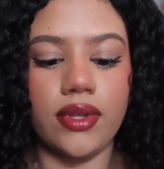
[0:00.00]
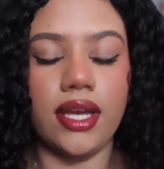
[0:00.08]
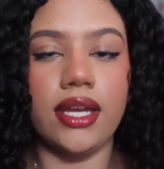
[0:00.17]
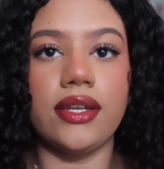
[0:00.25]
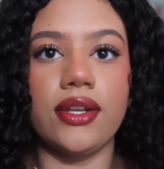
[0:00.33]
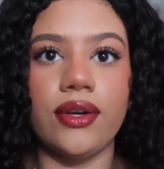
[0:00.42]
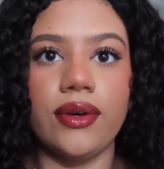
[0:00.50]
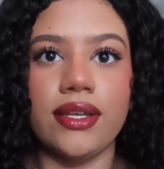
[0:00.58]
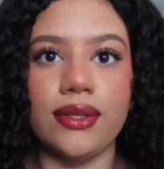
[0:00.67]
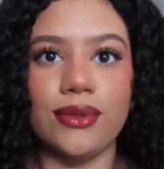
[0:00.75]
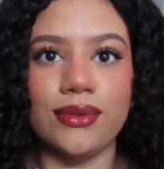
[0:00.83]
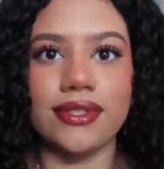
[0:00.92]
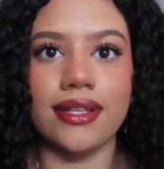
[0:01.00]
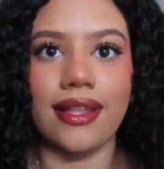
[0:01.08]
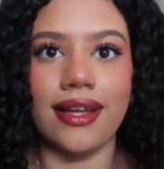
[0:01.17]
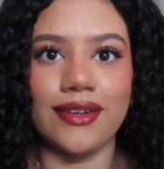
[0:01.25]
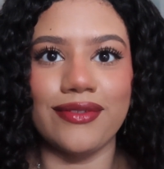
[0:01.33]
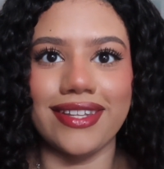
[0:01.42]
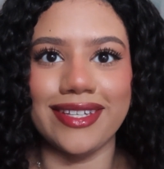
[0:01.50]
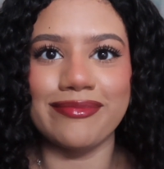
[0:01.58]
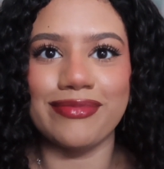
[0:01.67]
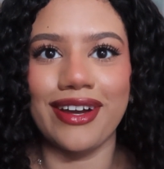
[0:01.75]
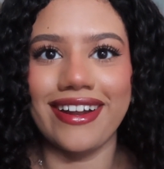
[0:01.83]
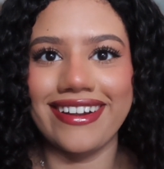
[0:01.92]
I know I use a lot of
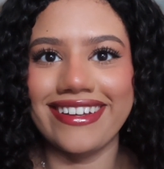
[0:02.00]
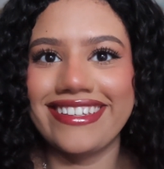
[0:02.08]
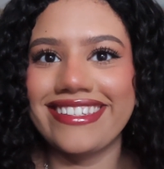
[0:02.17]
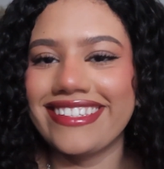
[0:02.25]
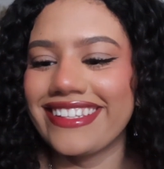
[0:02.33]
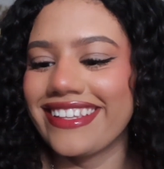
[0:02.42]
lip products.